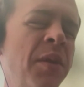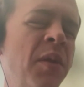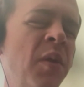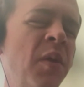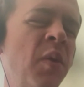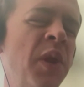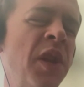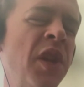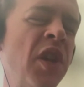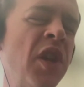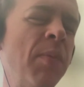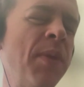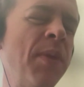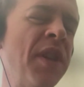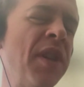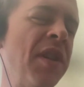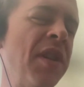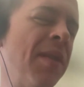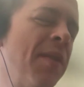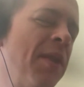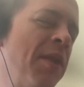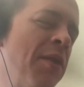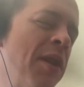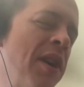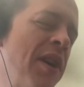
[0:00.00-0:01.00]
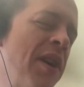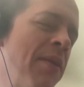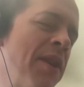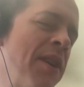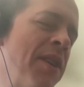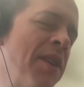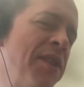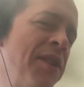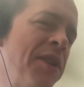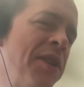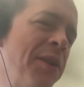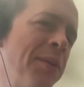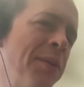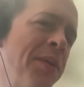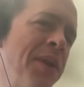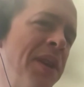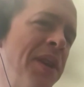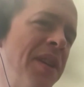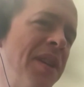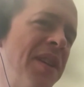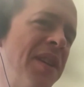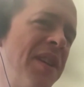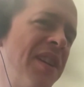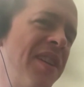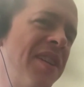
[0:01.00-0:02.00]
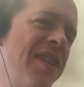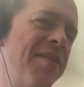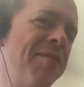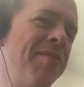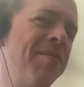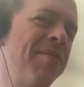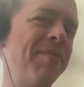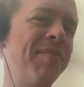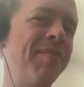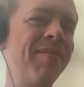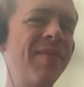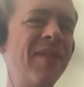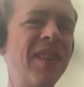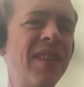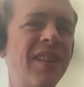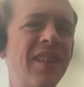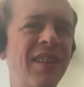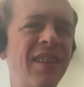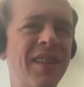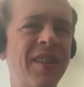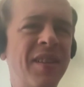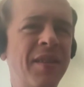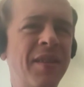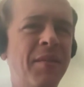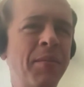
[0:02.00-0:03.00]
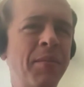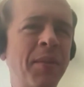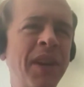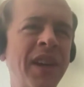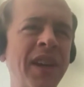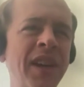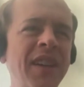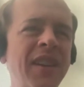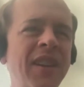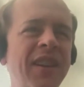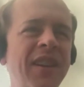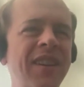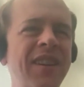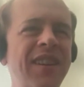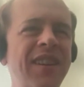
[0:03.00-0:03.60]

we hope that you have a great rest of your week. Bye.